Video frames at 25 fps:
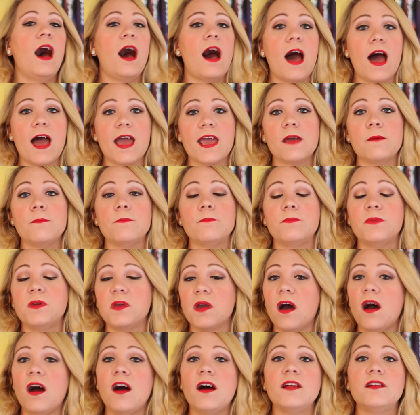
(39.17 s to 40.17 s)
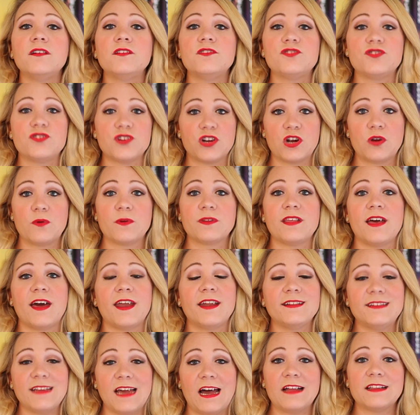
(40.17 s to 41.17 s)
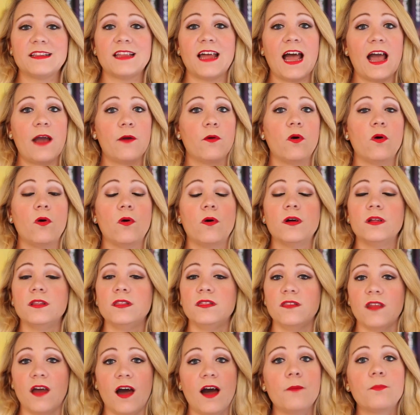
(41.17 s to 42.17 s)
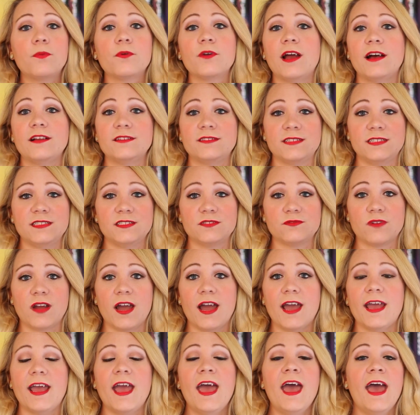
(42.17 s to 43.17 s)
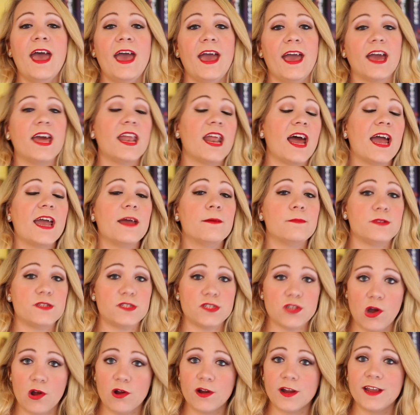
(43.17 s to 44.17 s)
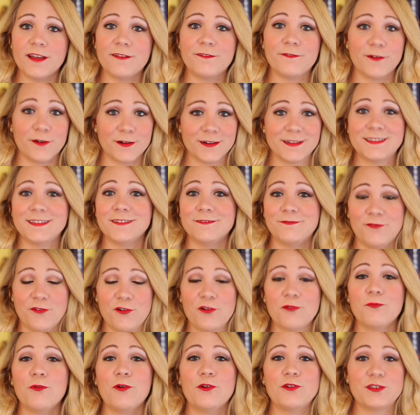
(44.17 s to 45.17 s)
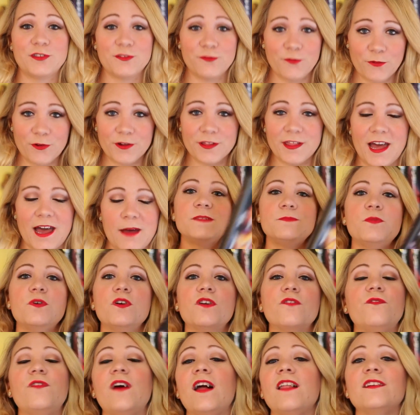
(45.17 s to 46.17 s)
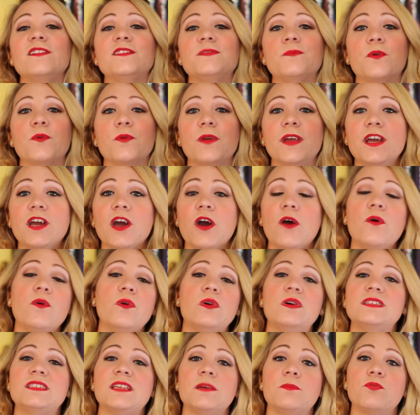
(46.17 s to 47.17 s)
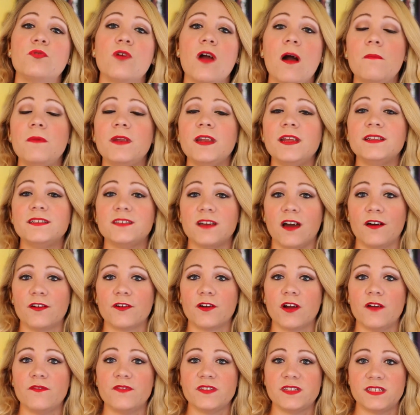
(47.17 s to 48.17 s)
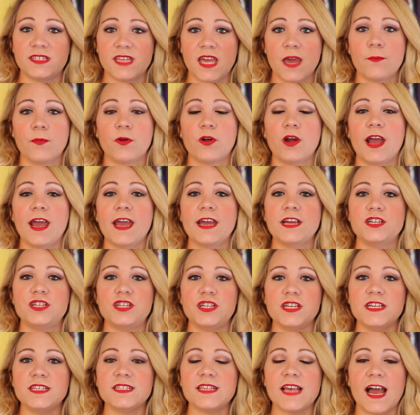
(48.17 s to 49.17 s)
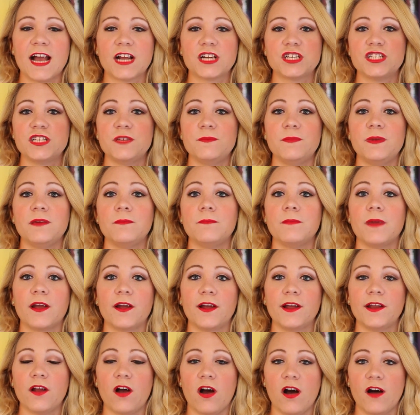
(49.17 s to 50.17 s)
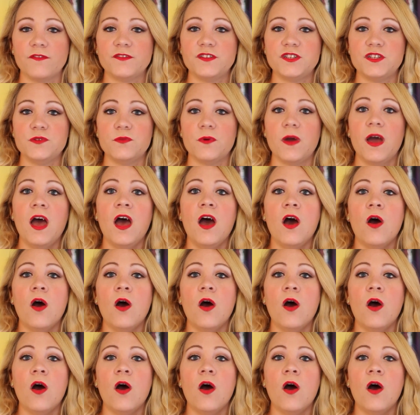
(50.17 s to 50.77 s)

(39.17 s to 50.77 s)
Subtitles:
I am beyond sure, without a doubt, that I will not pronounce these right. And I am sorry first and foremost for that. This book follows Mariko, who is a prominent daughter of a samurai, and she's actually being married off to